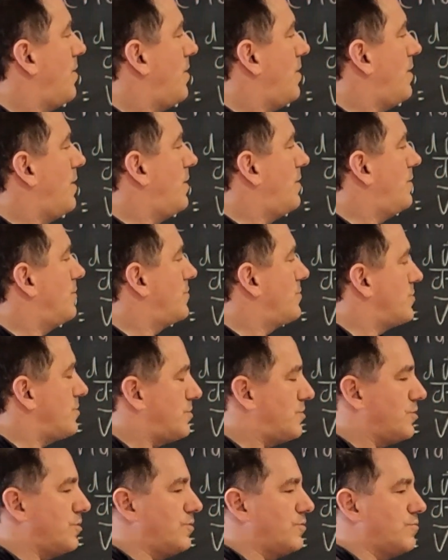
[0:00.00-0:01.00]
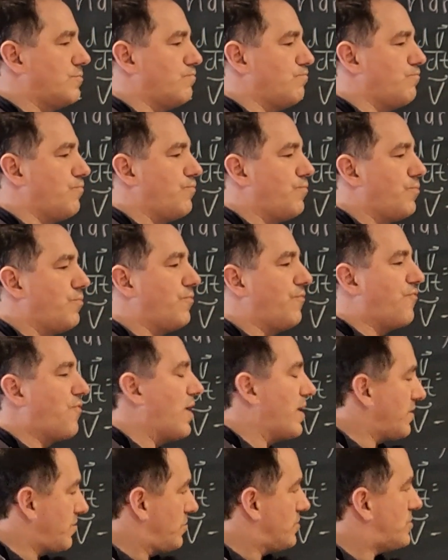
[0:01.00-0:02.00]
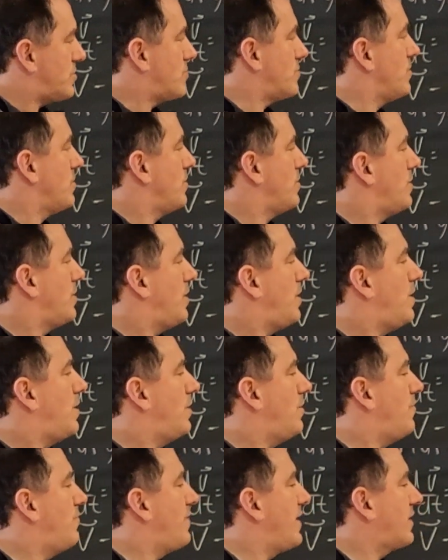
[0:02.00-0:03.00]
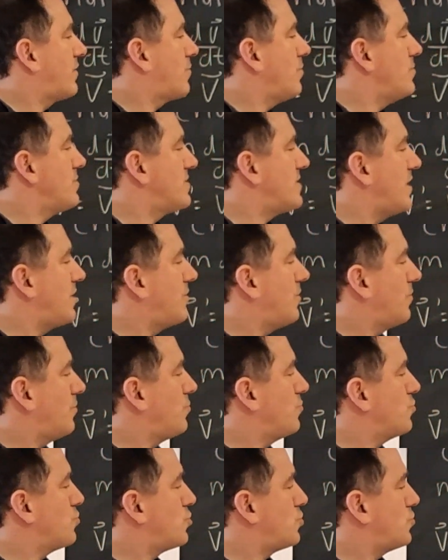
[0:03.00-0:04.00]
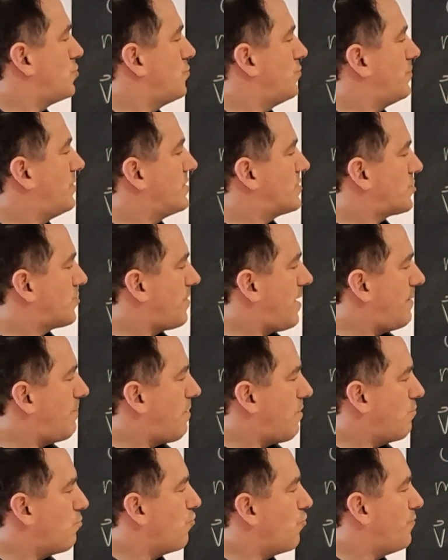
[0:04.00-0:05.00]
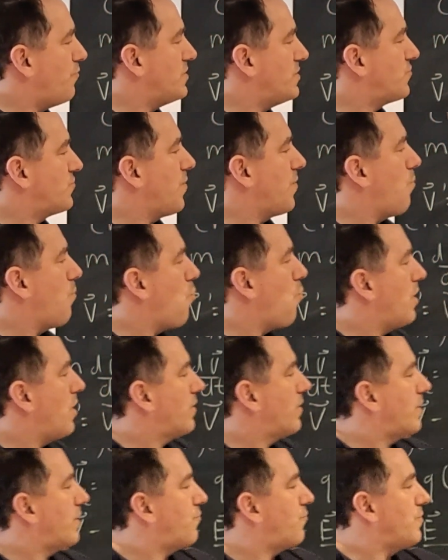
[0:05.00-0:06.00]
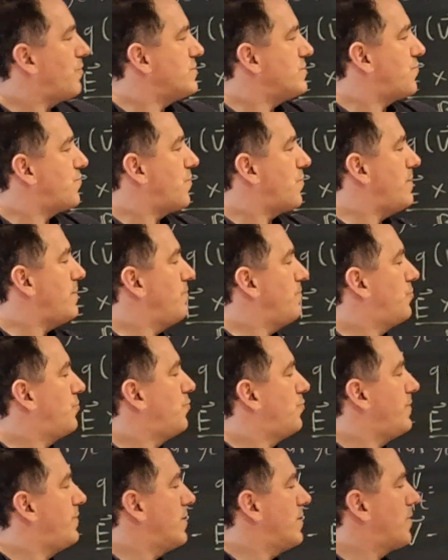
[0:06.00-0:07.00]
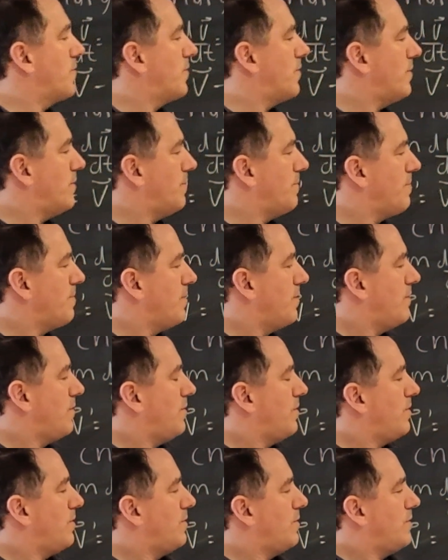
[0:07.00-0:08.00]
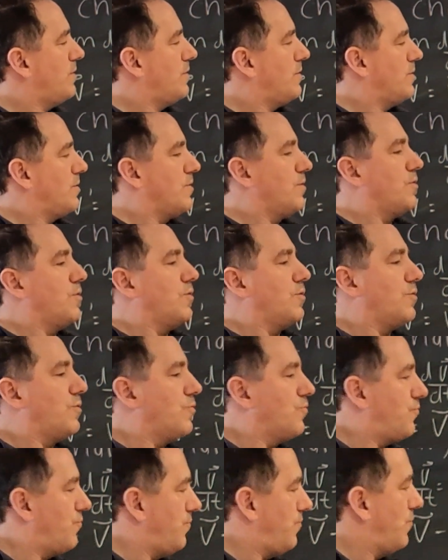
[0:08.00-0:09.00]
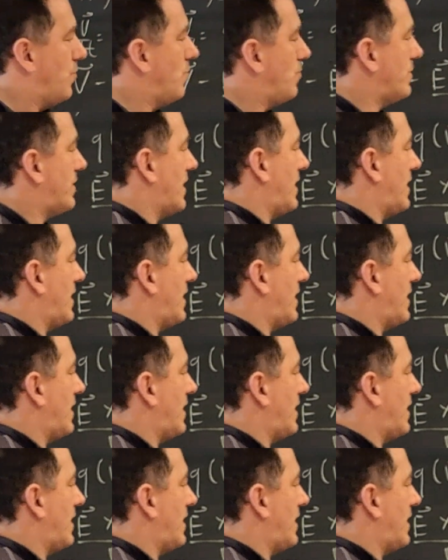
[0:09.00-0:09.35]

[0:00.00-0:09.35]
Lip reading: the various vectors that are used to describe our movements from one reference frame to the other, you know